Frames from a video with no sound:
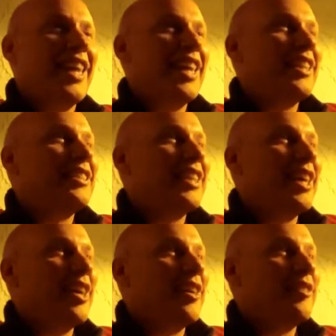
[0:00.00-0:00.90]
And
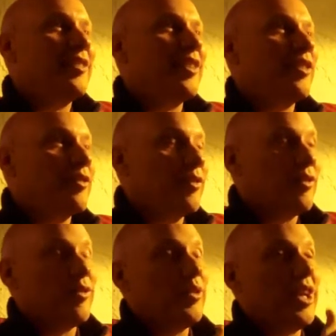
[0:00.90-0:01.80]
uh,
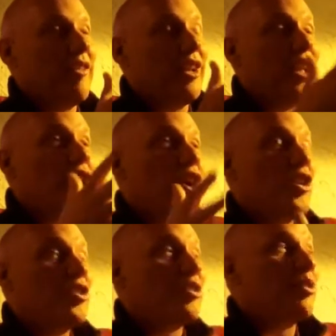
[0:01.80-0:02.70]
we have a
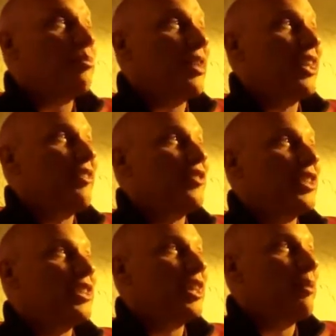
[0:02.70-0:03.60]
large group that have
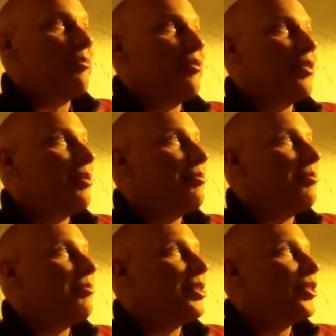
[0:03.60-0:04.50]
just come from
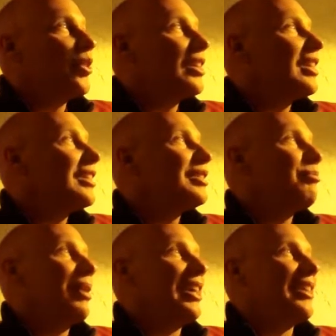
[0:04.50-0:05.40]
Mallorca,
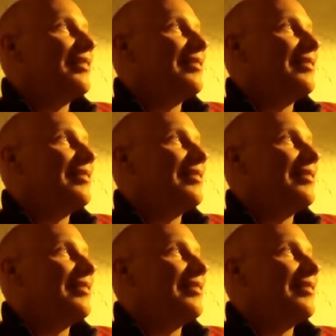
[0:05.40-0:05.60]
Spain.